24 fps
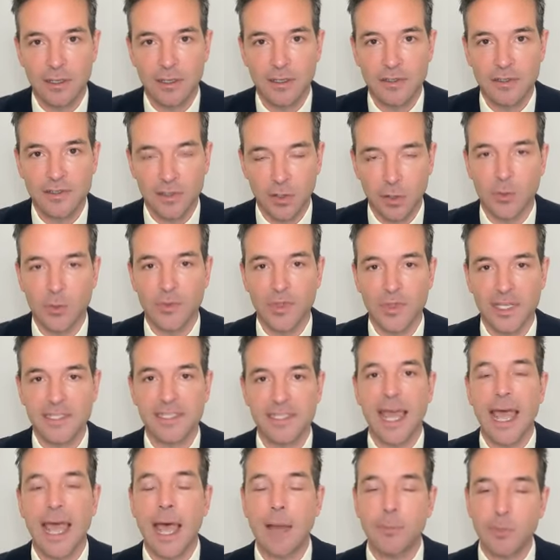So
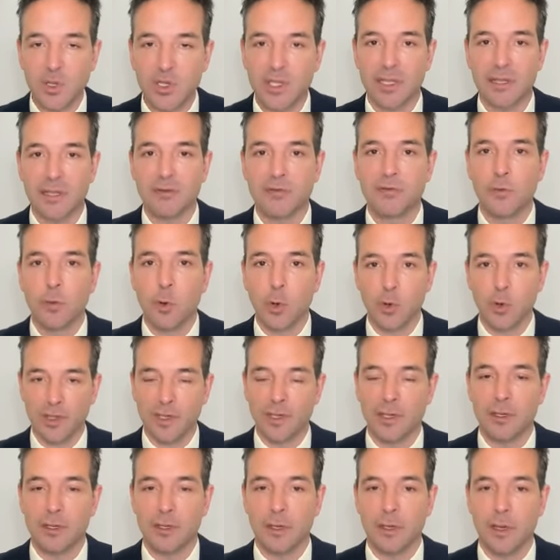this applicant for
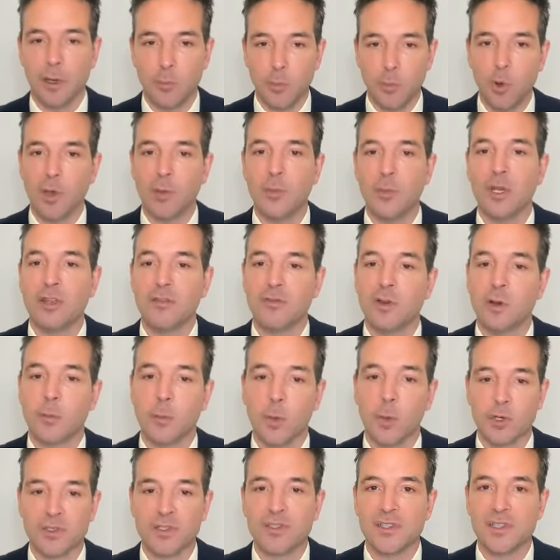the appointment of an
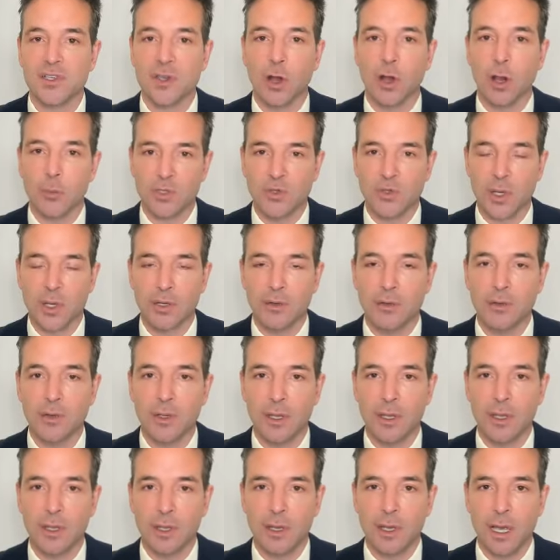emergency arbitrator
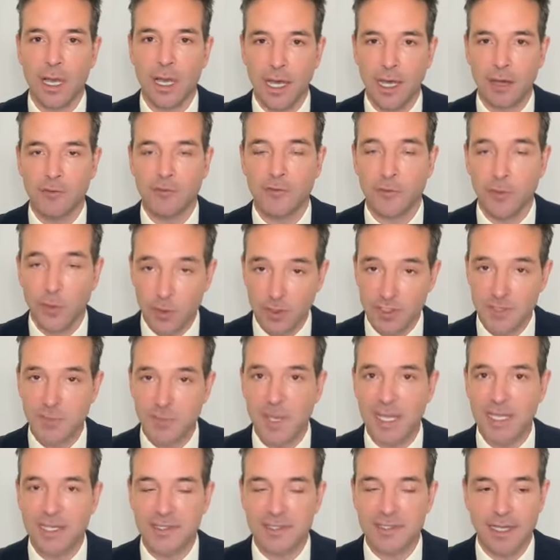first
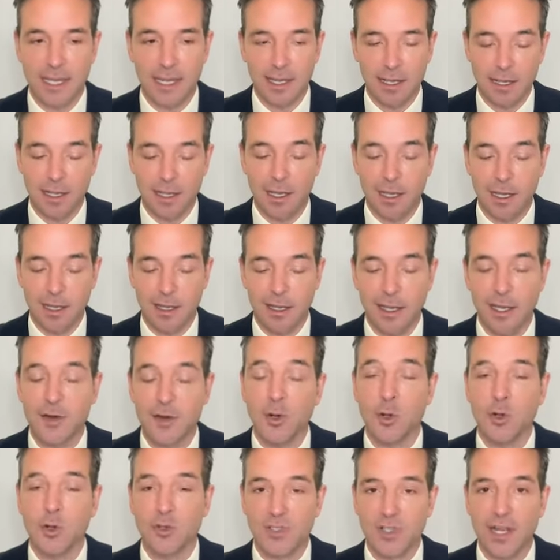makes an
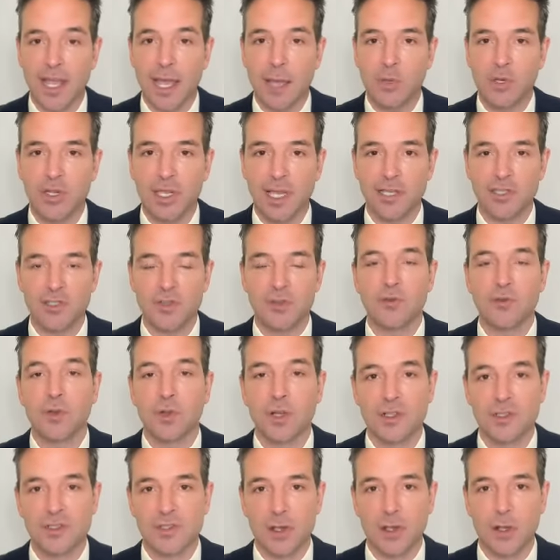urgent application for
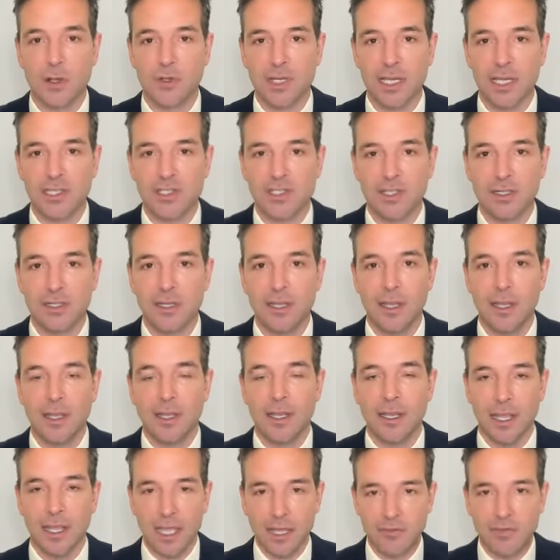consolidation.
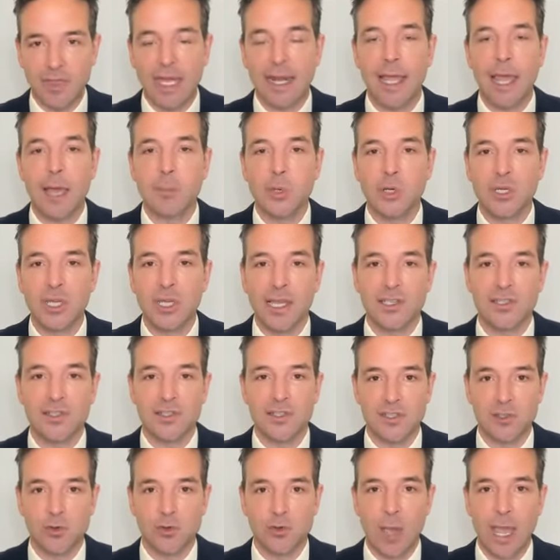If that application
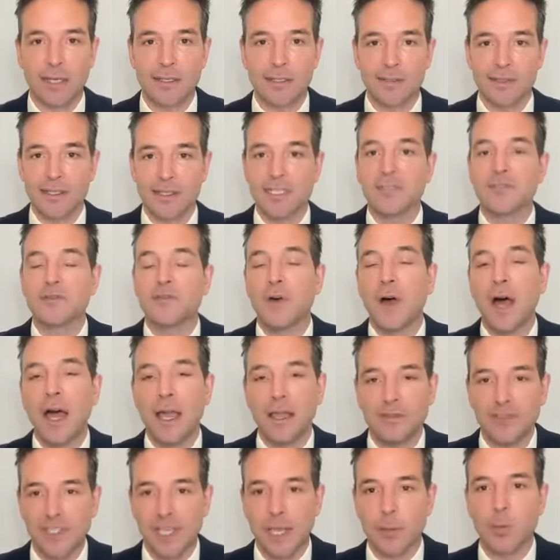is granted, these
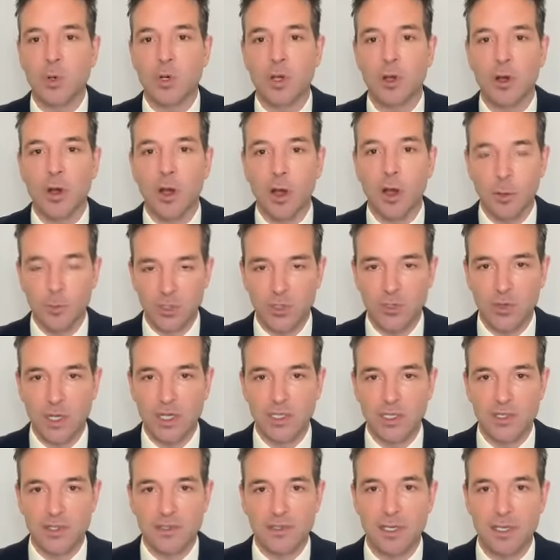5 separate
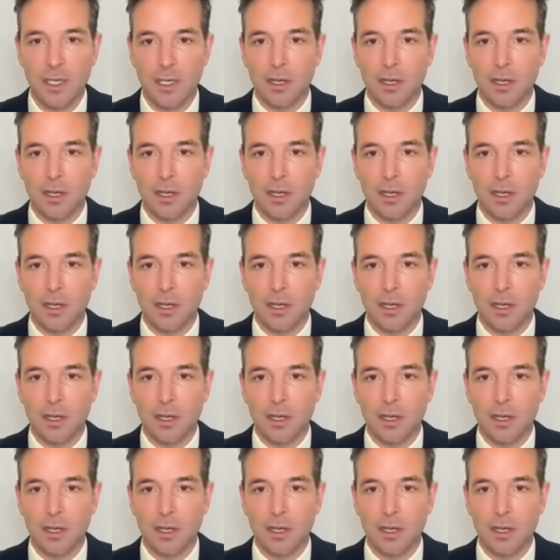arbitrations